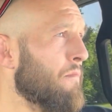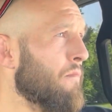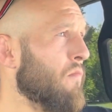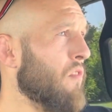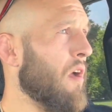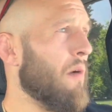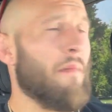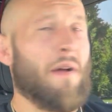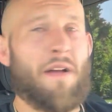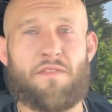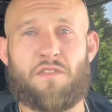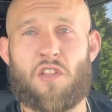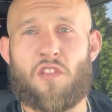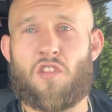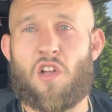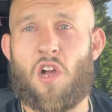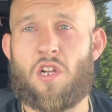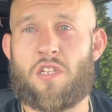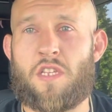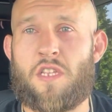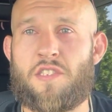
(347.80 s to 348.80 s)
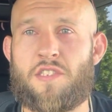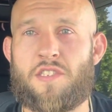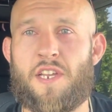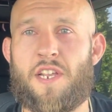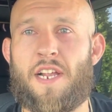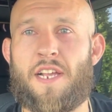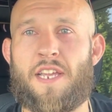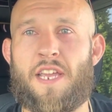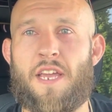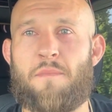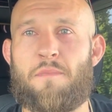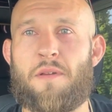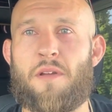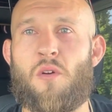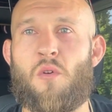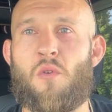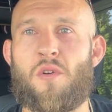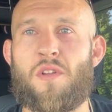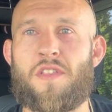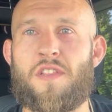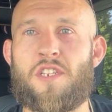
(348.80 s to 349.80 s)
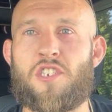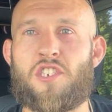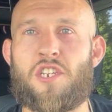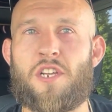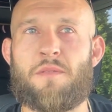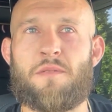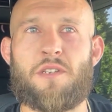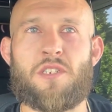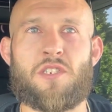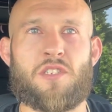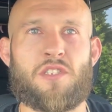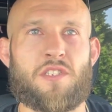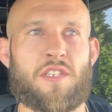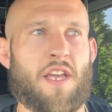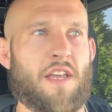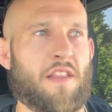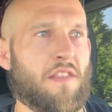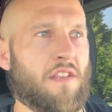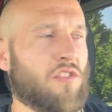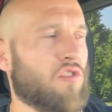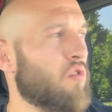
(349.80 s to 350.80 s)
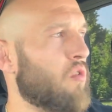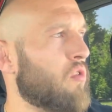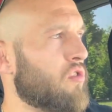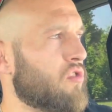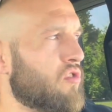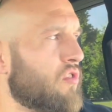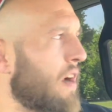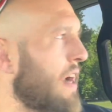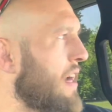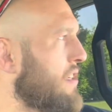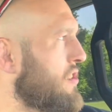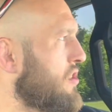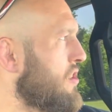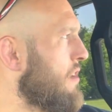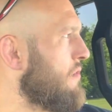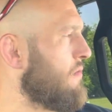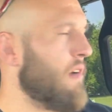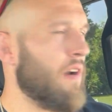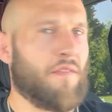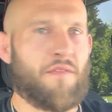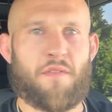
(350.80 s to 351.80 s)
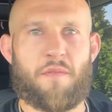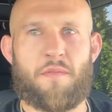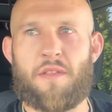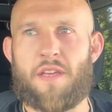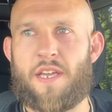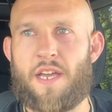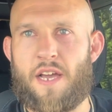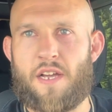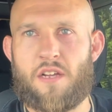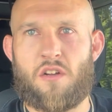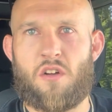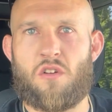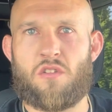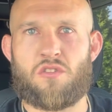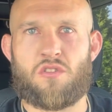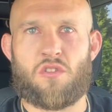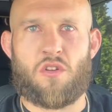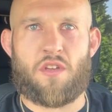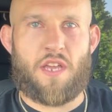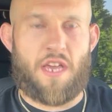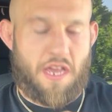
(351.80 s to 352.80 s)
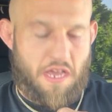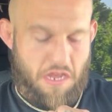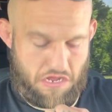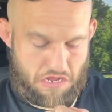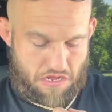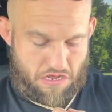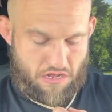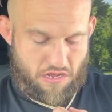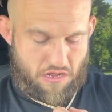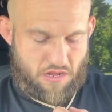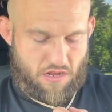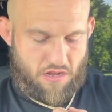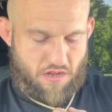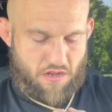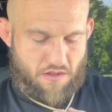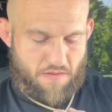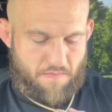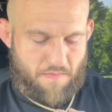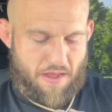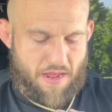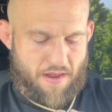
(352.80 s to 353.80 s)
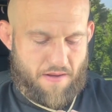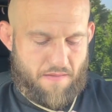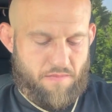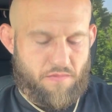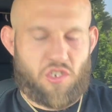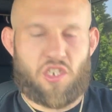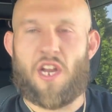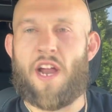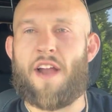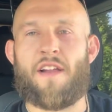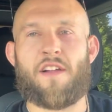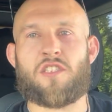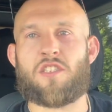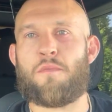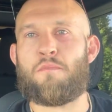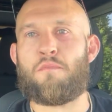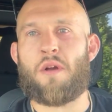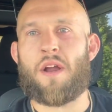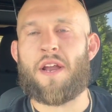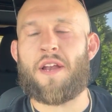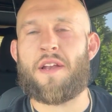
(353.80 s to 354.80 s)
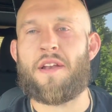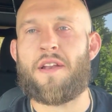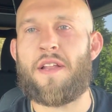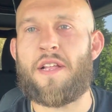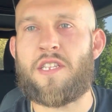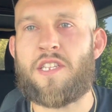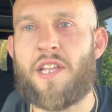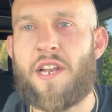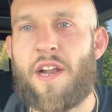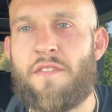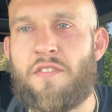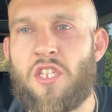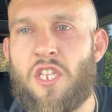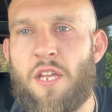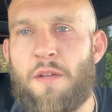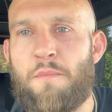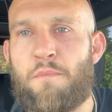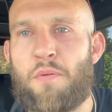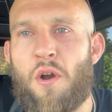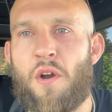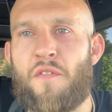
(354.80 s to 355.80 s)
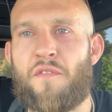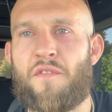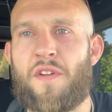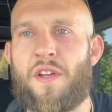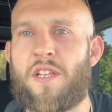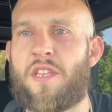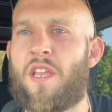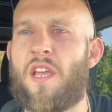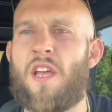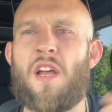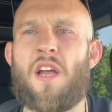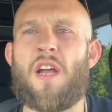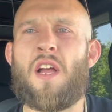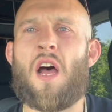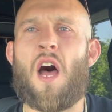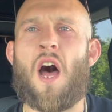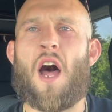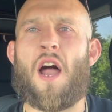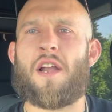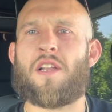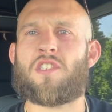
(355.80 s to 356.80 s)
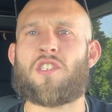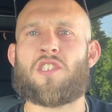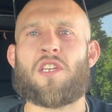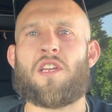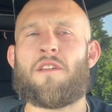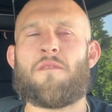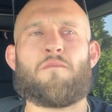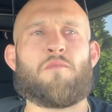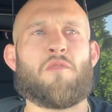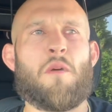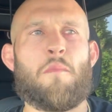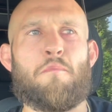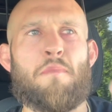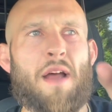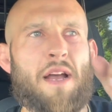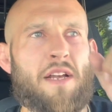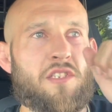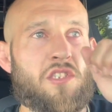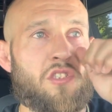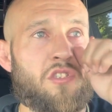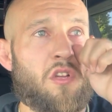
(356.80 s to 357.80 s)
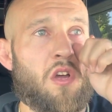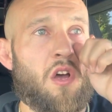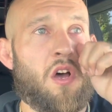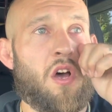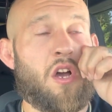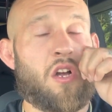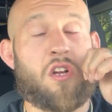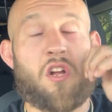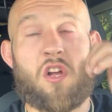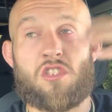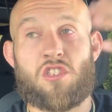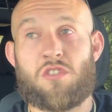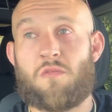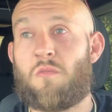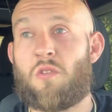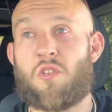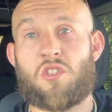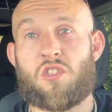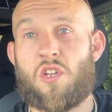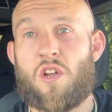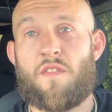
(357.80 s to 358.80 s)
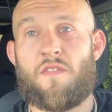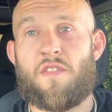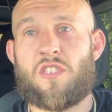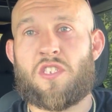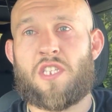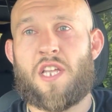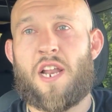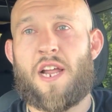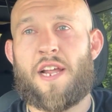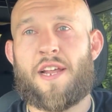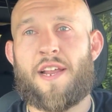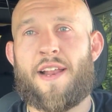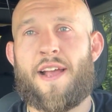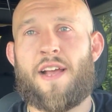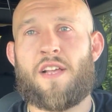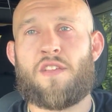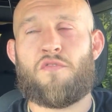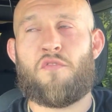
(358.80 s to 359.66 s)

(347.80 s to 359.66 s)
i'm gonna have to tuck this in i can't be going to the gym and just getting this all scratched up right from the get-go so yeah man shout out to braden they did everything perfect honestly the best uh, customer service that i could ask